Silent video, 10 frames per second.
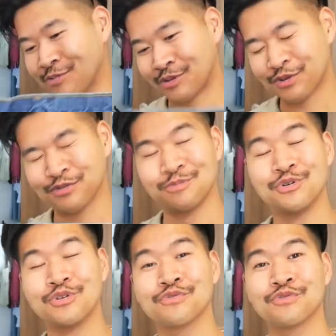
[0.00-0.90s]
beautiful,
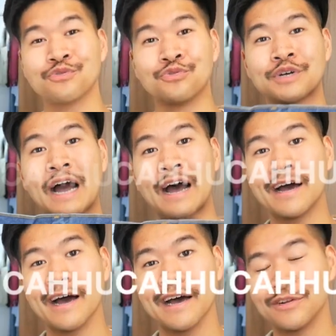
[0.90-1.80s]
beautiful
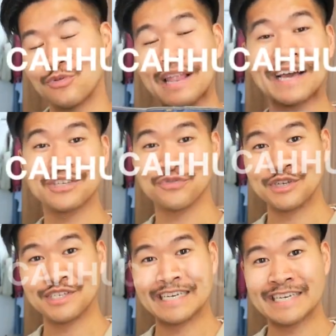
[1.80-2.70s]
Carhartt Relax
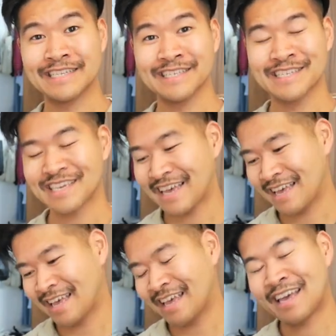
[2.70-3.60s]
Fit jeans.
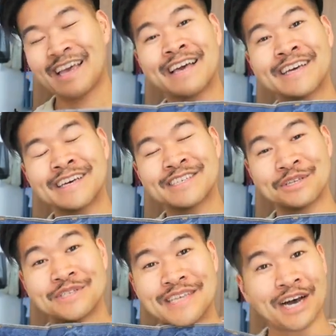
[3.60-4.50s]
So
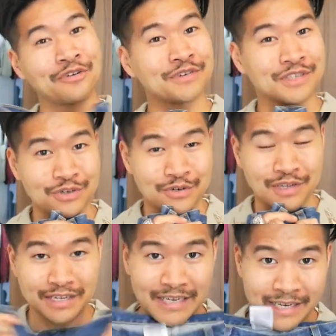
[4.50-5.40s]
let's delve into
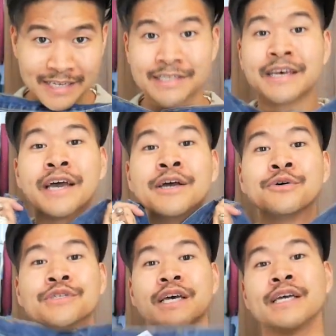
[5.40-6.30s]
the
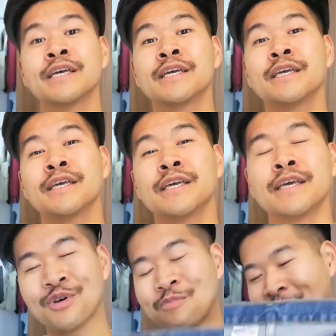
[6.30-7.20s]
details, eh?
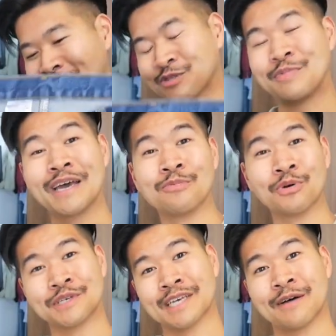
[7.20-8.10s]
Well, I picked these bad
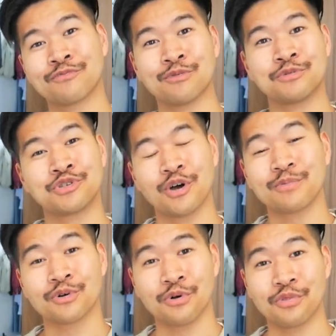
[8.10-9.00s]
boys up from a
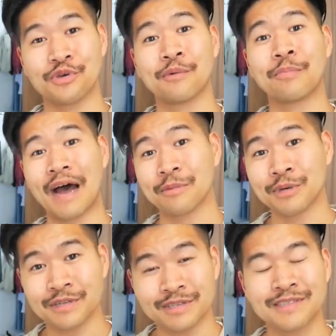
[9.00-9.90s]
shop called The
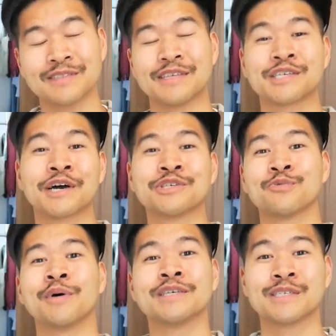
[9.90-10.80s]
Apartment. These guys are
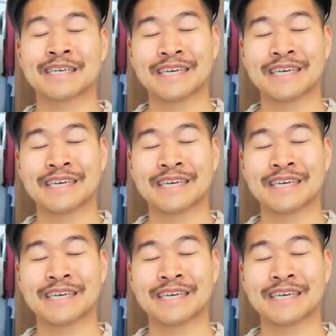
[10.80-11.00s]
based in